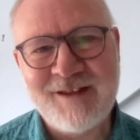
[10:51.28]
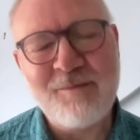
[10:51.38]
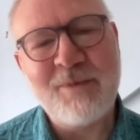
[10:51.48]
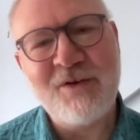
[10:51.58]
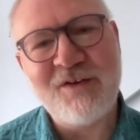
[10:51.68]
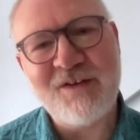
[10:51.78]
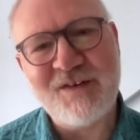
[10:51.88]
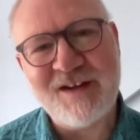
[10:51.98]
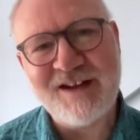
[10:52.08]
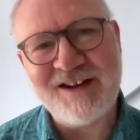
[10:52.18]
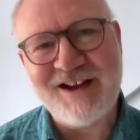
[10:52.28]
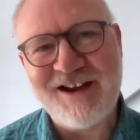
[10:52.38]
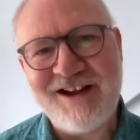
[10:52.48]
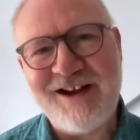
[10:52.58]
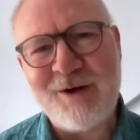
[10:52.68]
Moses said,
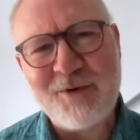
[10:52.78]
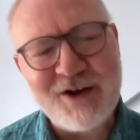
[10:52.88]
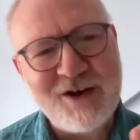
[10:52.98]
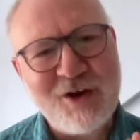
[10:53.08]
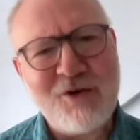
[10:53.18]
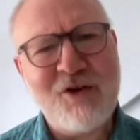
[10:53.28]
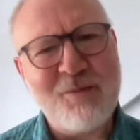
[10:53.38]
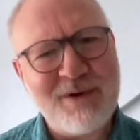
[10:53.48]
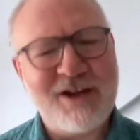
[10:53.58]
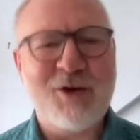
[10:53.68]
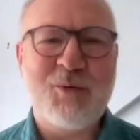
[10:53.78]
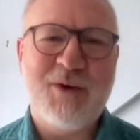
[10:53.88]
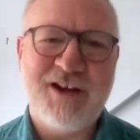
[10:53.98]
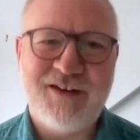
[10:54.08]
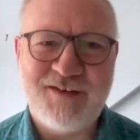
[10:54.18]
I want to know you by your
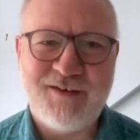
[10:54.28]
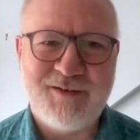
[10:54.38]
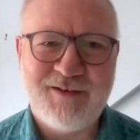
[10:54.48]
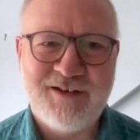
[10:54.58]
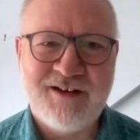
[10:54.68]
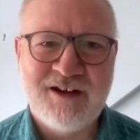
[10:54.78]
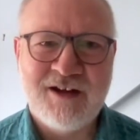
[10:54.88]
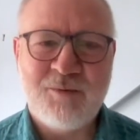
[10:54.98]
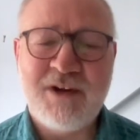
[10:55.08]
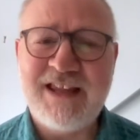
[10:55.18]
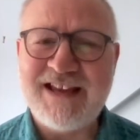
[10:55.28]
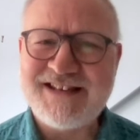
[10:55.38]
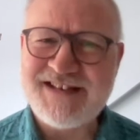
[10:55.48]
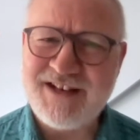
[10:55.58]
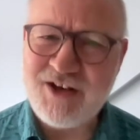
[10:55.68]
ways. We get
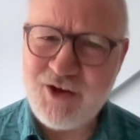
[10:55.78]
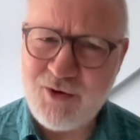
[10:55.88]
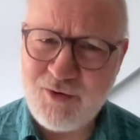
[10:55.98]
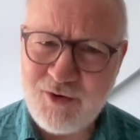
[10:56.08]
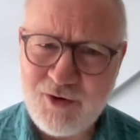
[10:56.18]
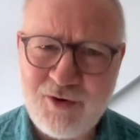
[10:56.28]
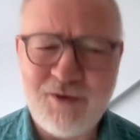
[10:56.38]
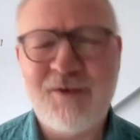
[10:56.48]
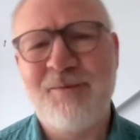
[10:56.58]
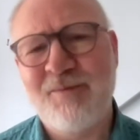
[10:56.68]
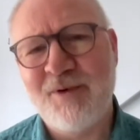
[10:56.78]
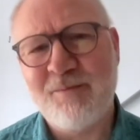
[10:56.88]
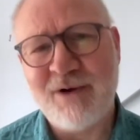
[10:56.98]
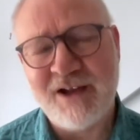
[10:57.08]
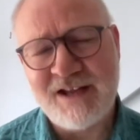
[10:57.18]
to know God
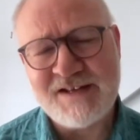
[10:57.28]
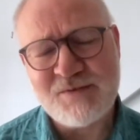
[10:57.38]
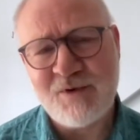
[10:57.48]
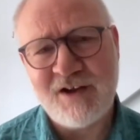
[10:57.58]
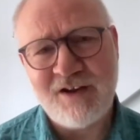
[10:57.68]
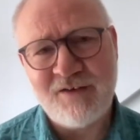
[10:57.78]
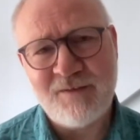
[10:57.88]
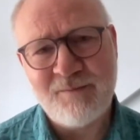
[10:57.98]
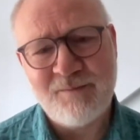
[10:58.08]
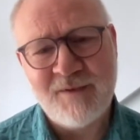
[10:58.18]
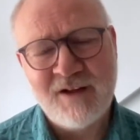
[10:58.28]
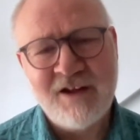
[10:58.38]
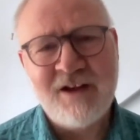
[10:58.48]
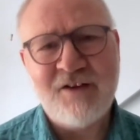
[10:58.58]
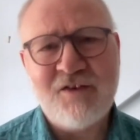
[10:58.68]
by his ways.
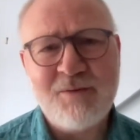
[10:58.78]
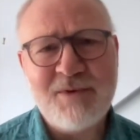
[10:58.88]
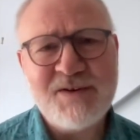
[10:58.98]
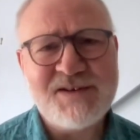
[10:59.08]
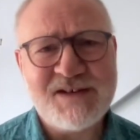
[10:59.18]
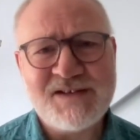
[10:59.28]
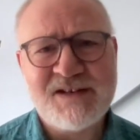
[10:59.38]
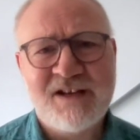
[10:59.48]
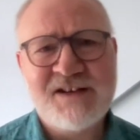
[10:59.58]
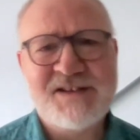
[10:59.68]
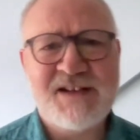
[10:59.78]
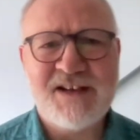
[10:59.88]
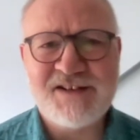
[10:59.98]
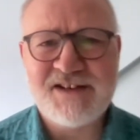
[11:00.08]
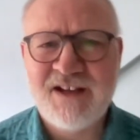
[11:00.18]
And so Moses said,